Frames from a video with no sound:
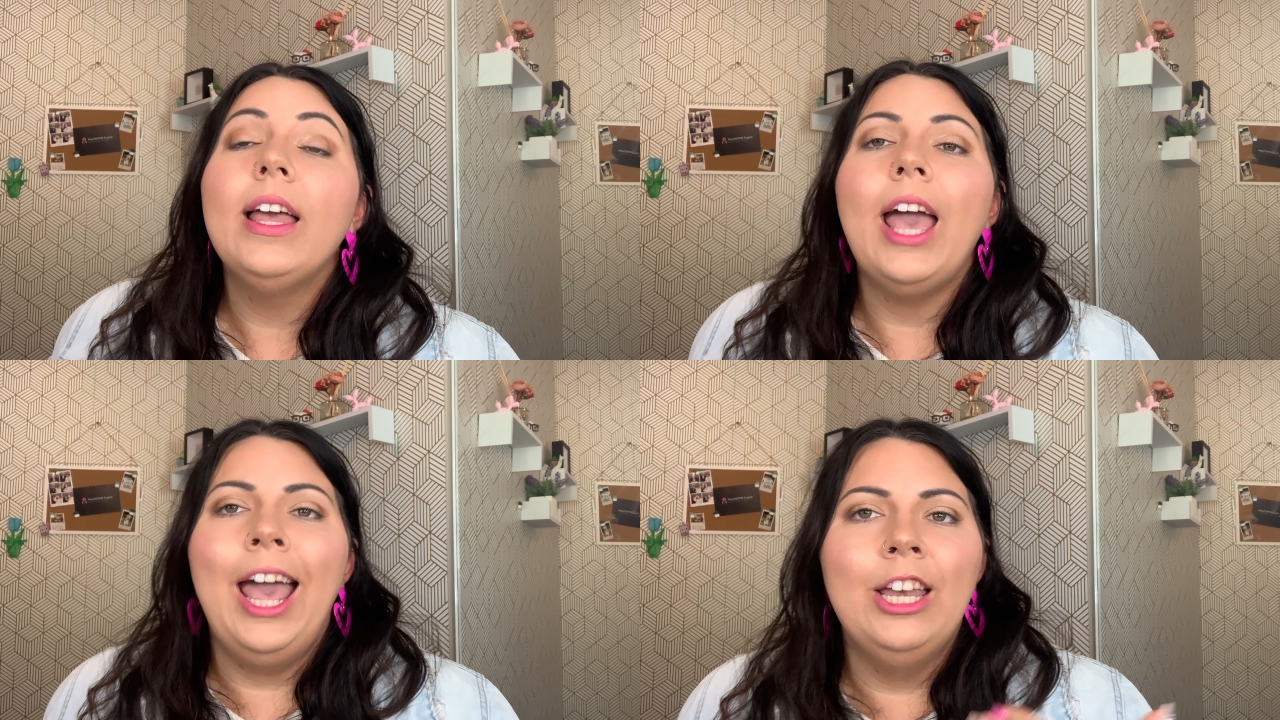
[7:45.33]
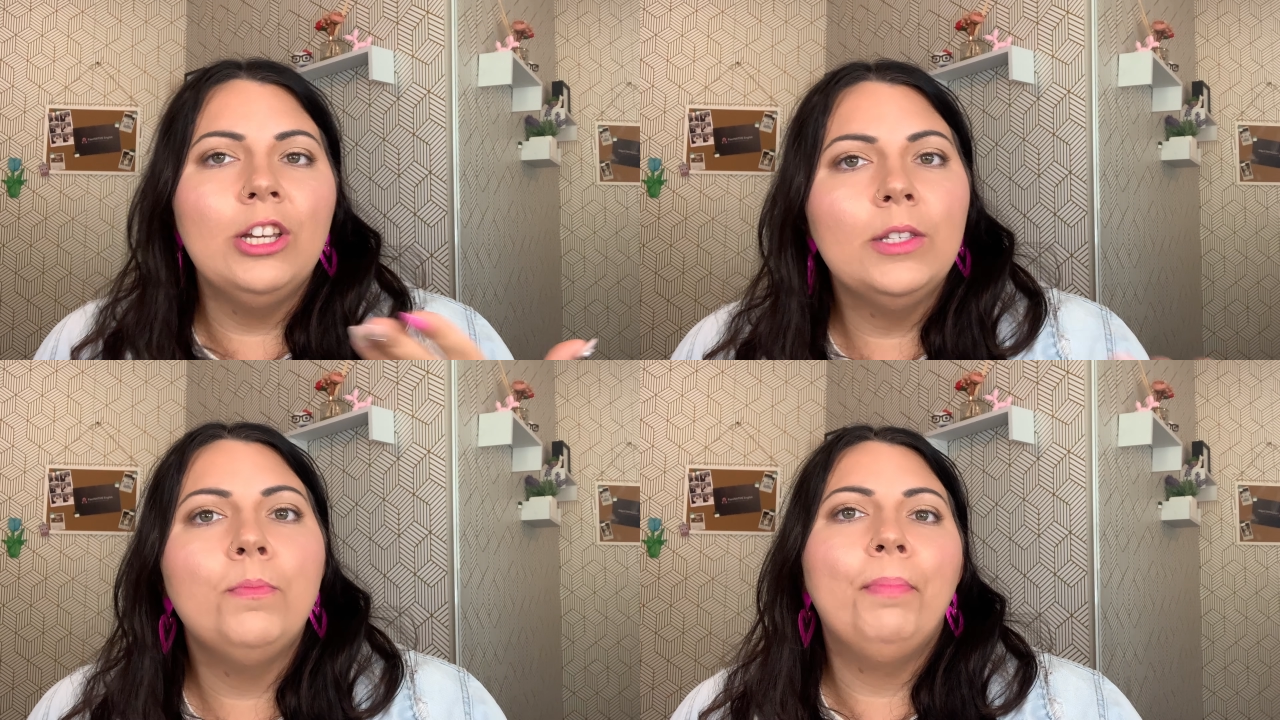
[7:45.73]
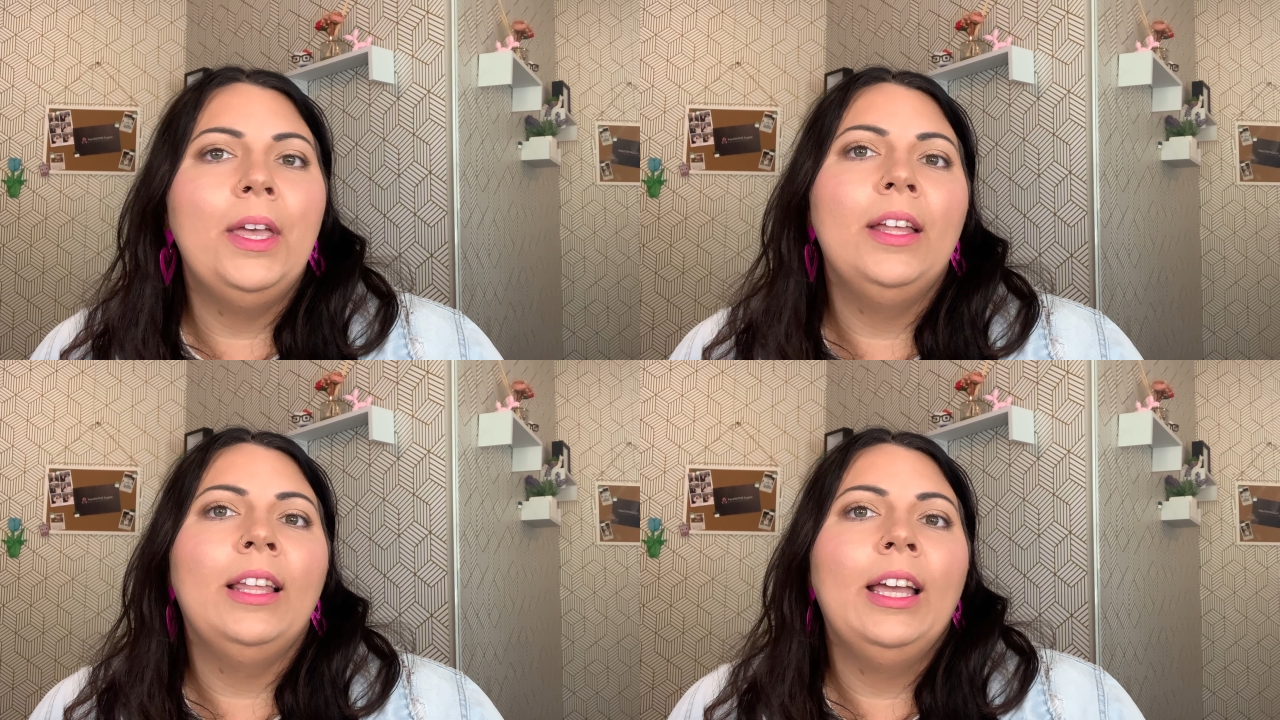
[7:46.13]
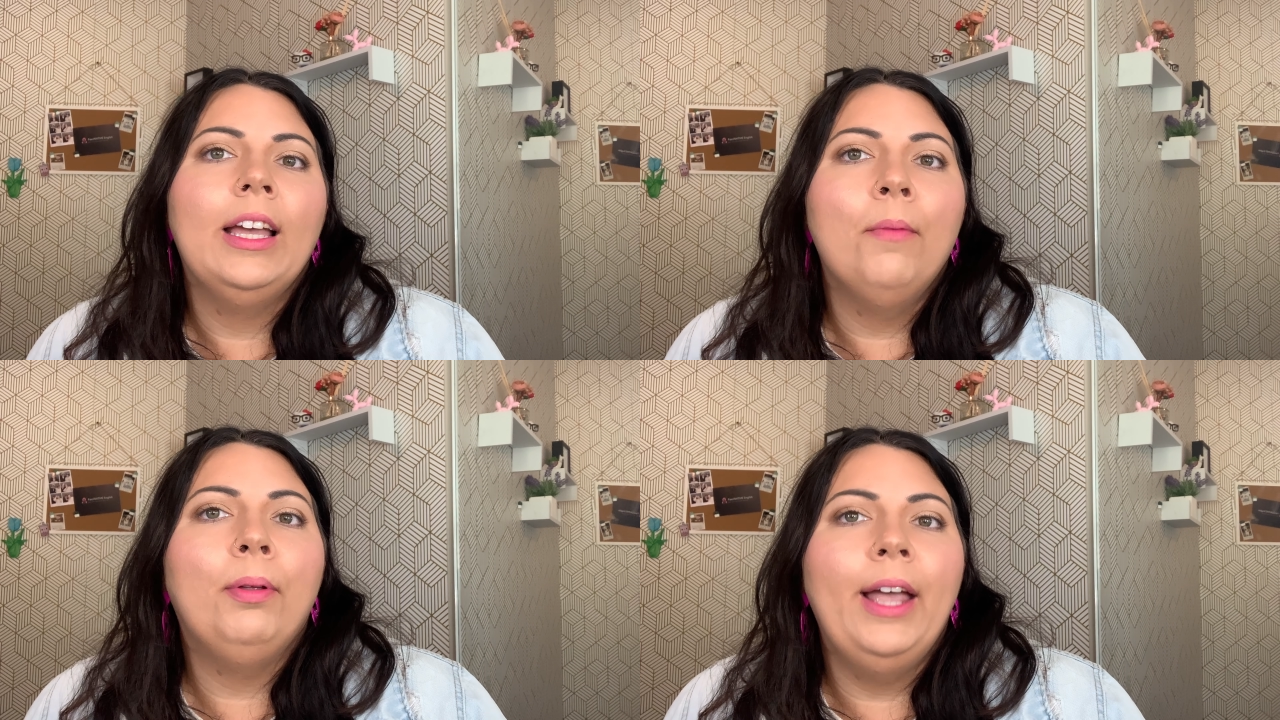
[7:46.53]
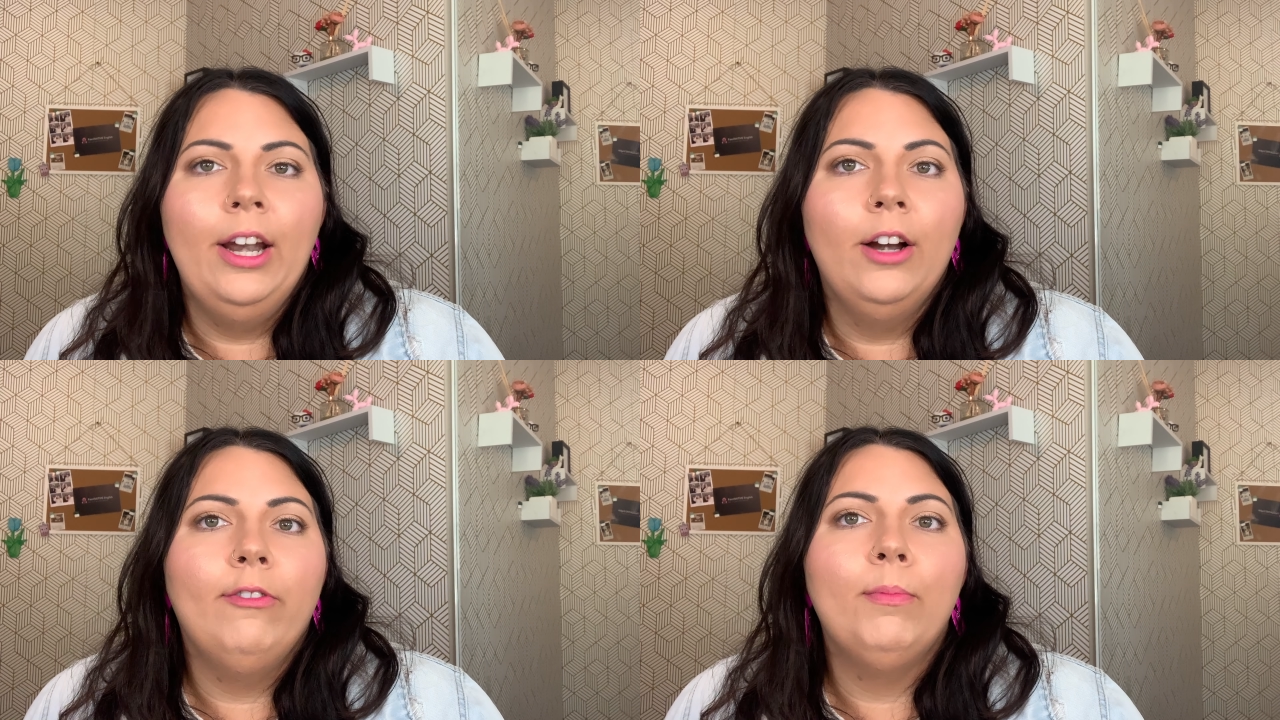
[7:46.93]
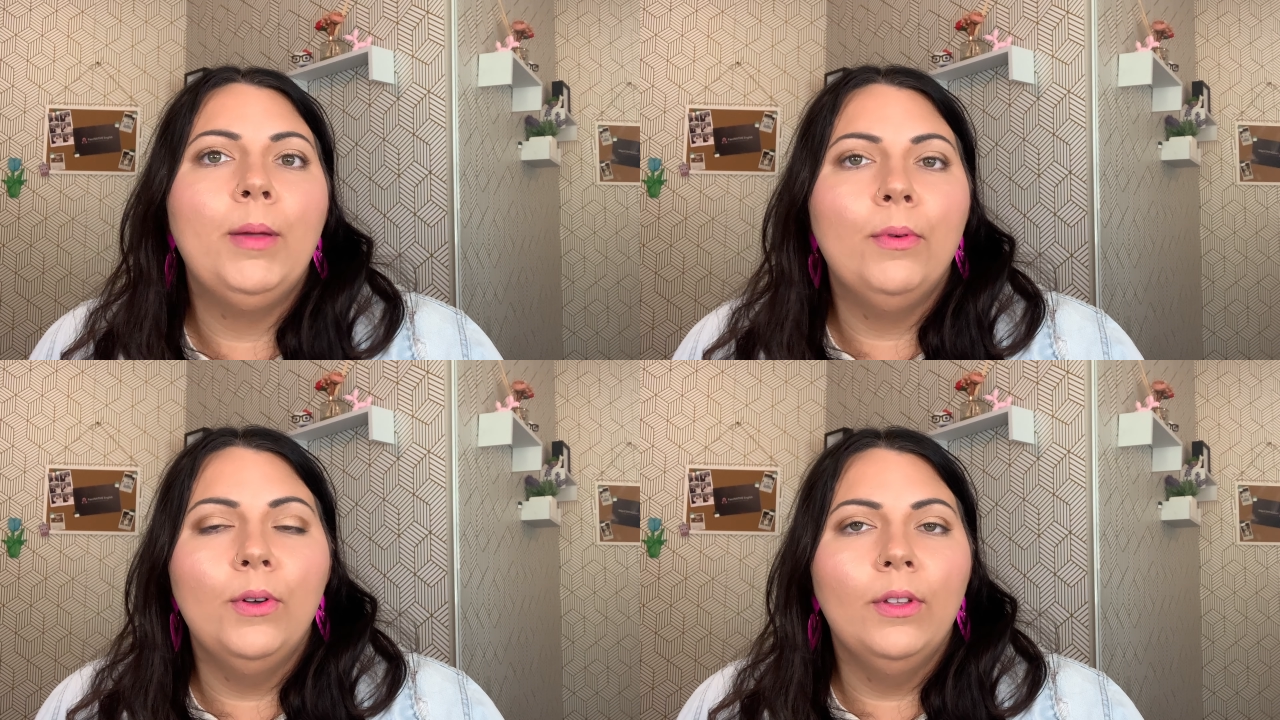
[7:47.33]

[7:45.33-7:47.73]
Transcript: and just be like a planner for people,